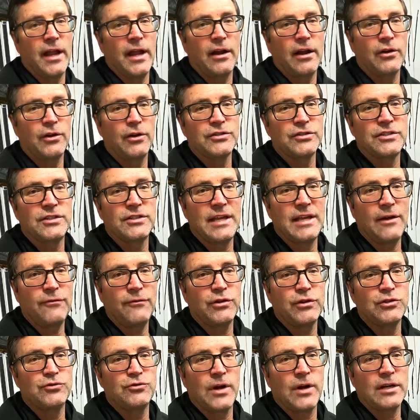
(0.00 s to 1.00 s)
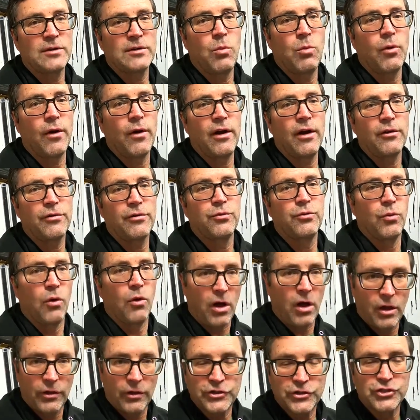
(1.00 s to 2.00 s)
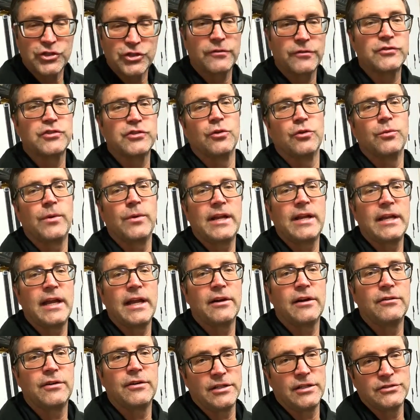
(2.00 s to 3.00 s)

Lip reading: Not only does it definitely direct more air through all the surface of the radiator,